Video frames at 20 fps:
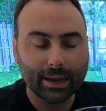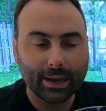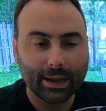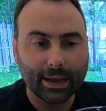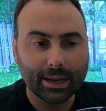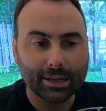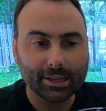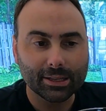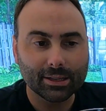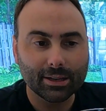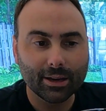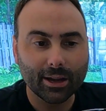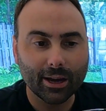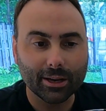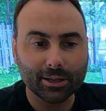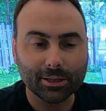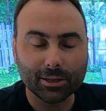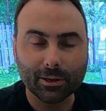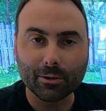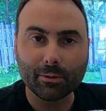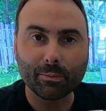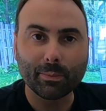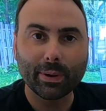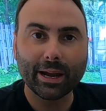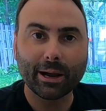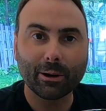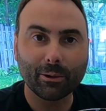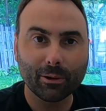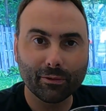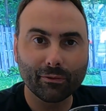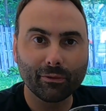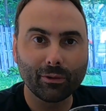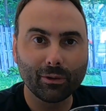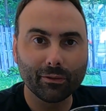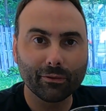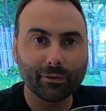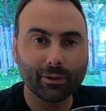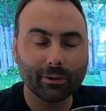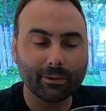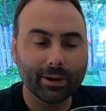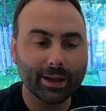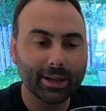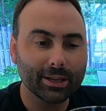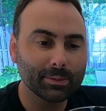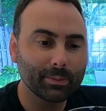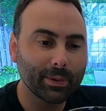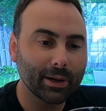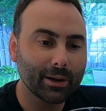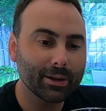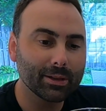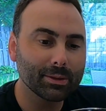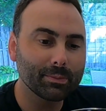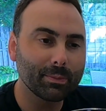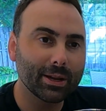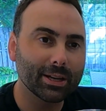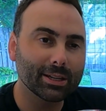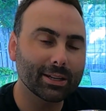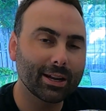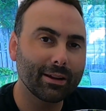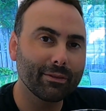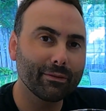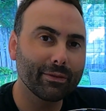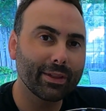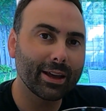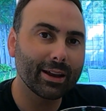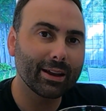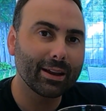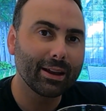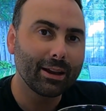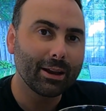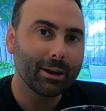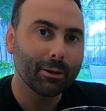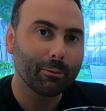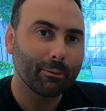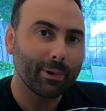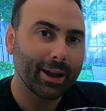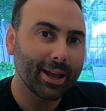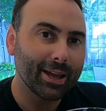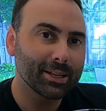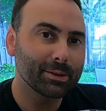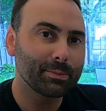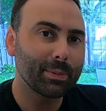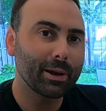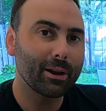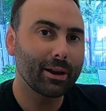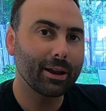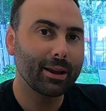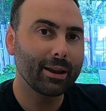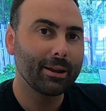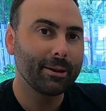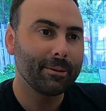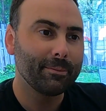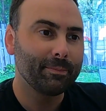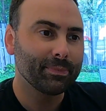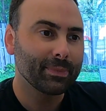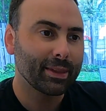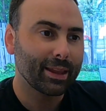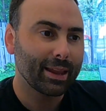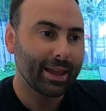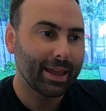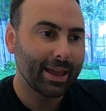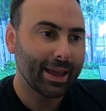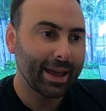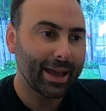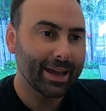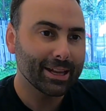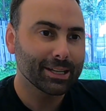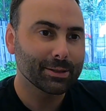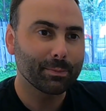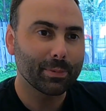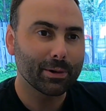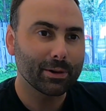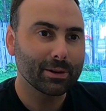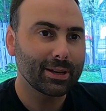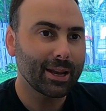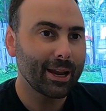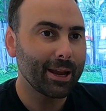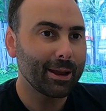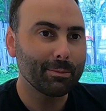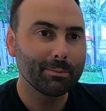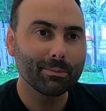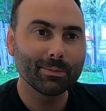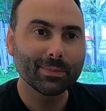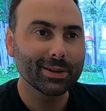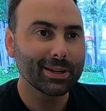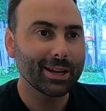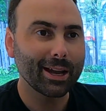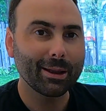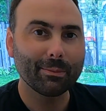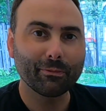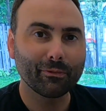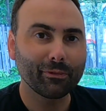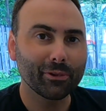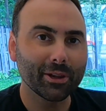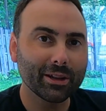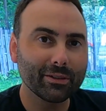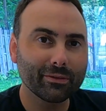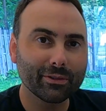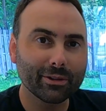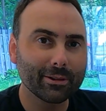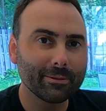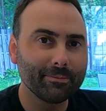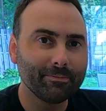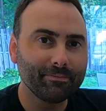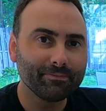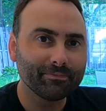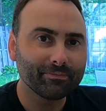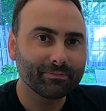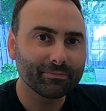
it's not too powerful for raspberries, but it's kind of that raspberry aspartame type flavor.